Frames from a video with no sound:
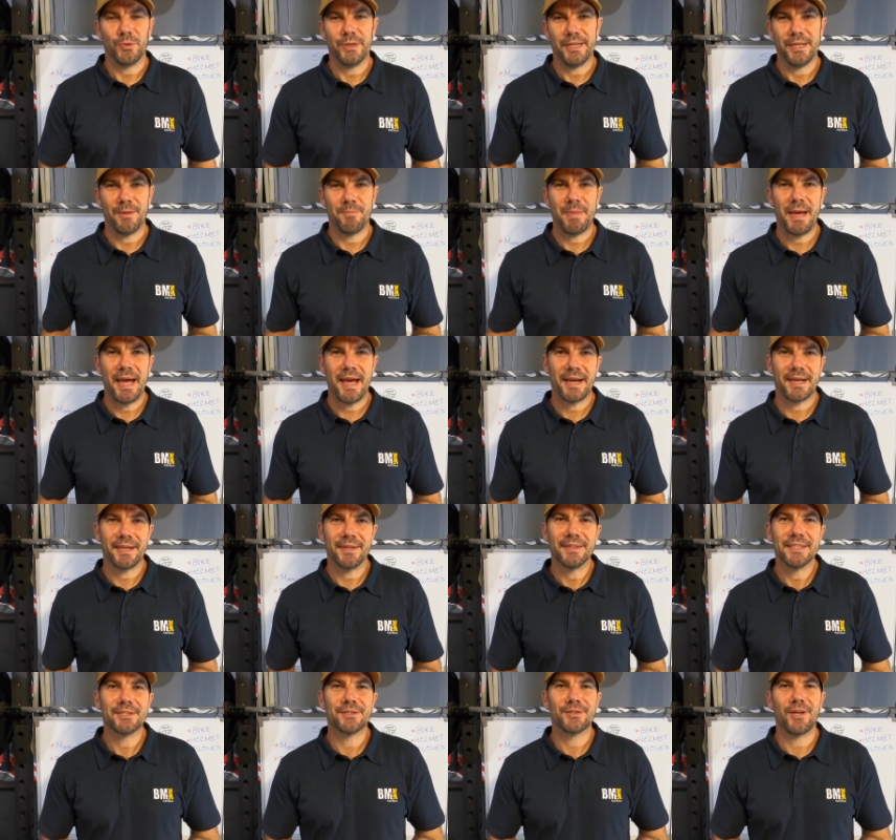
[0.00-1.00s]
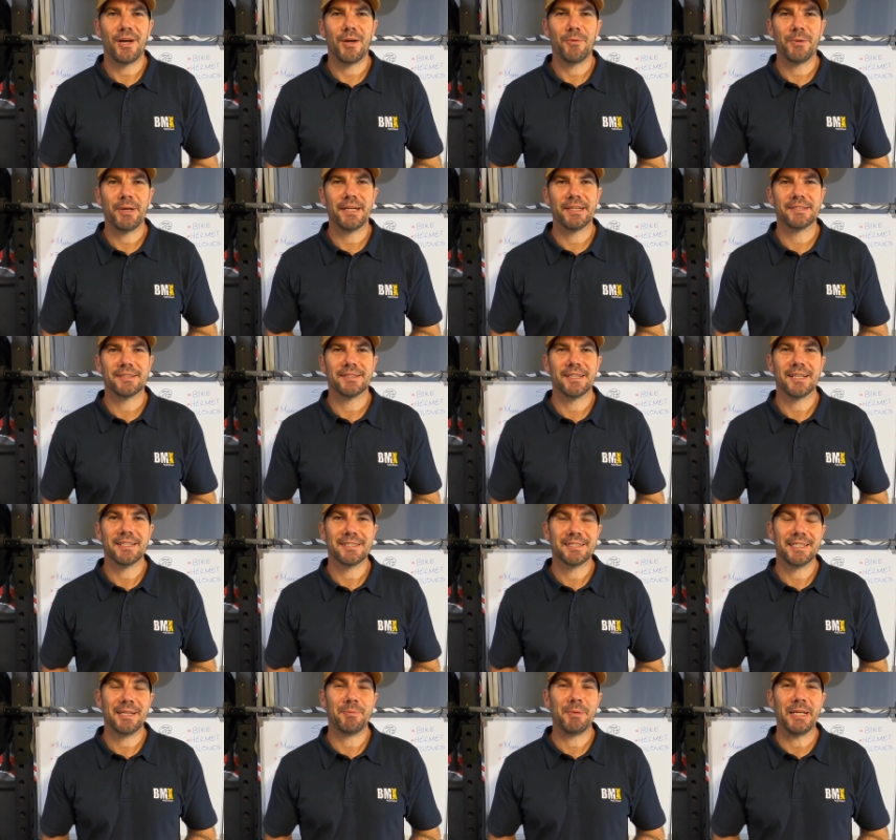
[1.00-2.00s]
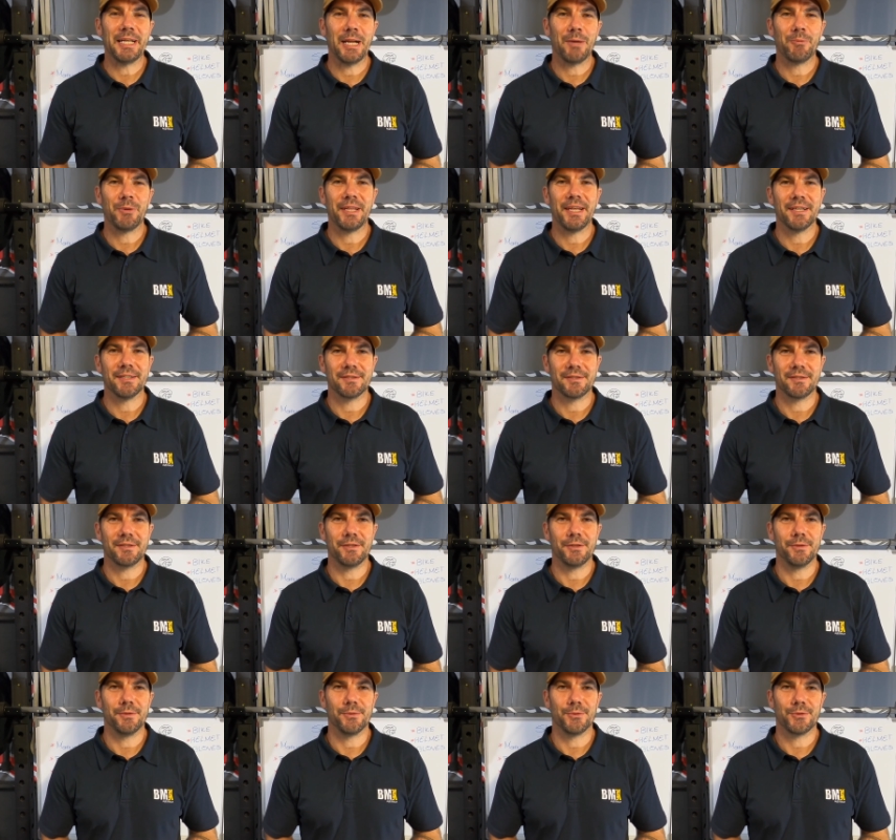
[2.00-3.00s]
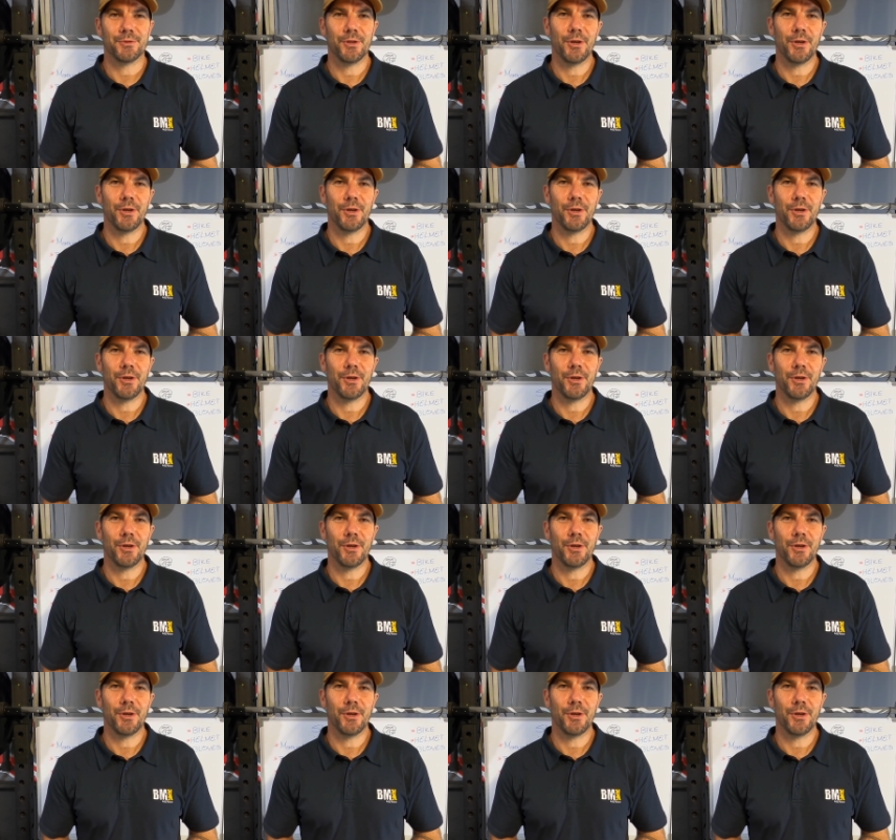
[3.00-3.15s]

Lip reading: We are back, and this time we're going to start stepping up with our skills.